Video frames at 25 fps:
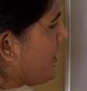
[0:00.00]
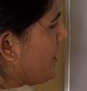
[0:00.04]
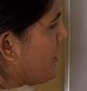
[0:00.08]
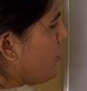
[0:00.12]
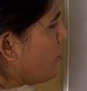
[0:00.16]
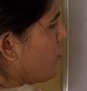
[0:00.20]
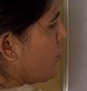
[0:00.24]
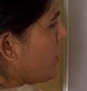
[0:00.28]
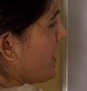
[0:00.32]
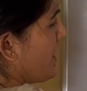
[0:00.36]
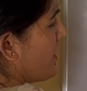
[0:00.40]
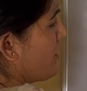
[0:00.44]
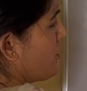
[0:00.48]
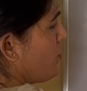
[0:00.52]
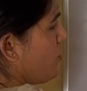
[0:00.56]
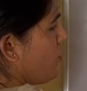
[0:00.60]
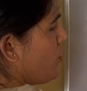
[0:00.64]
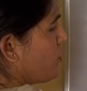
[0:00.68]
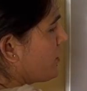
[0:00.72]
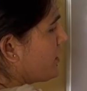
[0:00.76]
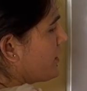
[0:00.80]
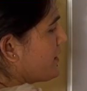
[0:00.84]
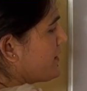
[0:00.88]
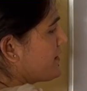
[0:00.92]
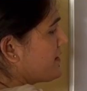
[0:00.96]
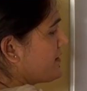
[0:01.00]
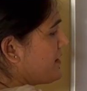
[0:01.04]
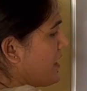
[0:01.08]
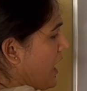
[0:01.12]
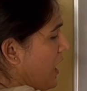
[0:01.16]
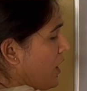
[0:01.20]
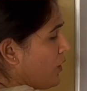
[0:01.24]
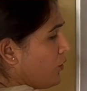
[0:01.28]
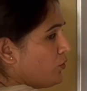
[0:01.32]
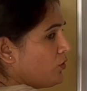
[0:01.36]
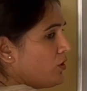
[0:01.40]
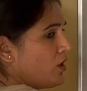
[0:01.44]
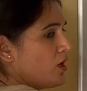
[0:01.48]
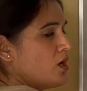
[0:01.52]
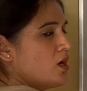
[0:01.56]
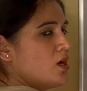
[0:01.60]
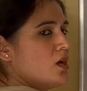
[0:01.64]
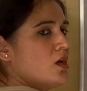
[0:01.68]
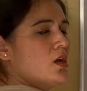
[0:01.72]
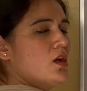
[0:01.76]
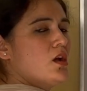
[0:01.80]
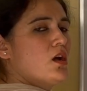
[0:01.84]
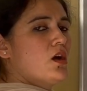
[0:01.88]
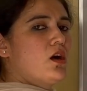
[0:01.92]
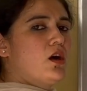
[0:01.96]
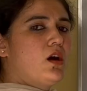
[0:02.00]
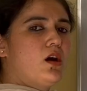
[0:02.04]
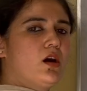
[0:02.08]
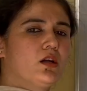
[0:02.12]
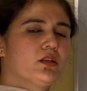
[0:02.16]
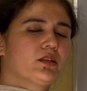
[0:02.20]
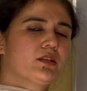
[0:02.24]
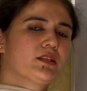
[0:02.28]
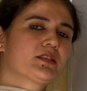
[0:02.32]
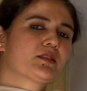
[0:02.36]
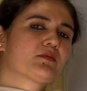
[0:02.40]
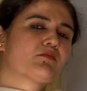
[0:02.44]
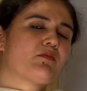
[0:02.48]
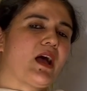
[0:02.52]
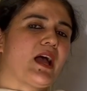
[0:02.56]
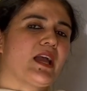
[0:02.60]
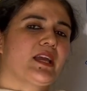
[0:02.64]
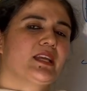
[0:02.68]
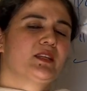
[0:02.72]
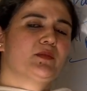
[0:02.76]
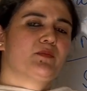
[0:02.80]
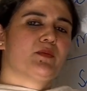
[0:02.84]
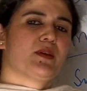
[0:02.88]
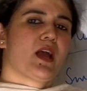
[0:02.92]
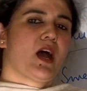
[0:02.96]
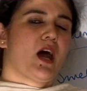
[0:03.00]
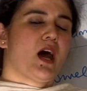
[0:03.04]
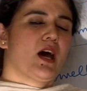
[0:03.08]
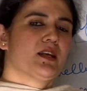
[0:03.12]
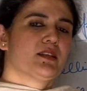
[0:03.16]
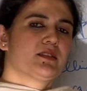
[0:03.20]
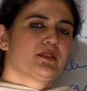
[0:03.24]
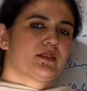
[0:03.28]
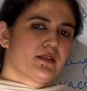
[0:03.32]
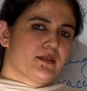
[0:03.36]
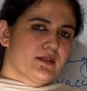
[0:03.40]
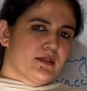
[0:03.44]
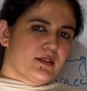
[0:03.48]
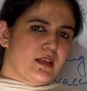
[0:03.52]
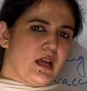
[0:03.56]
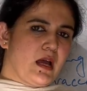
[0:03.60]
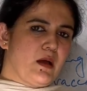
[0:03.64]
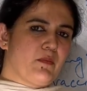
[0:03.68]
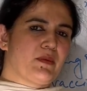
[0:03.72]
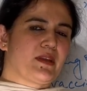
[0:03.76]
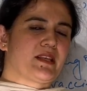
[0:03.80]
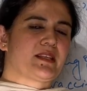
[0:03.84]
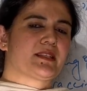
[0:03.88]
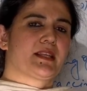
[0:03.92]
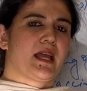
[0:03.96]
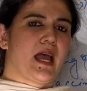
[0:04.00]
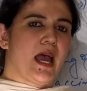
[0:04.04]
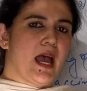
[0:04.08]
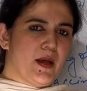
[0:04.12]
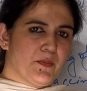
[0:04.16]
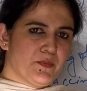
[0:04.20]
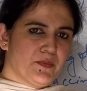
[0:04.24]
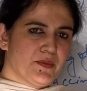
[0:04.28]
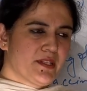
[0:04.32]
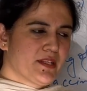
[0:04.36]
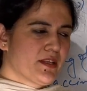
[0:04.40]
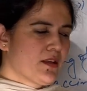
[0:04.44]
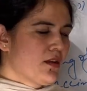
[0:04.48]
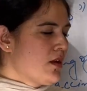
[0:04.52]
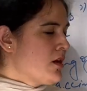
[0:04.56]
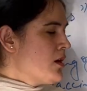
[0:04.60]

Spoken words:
You can note this down. This might be asked in some exams.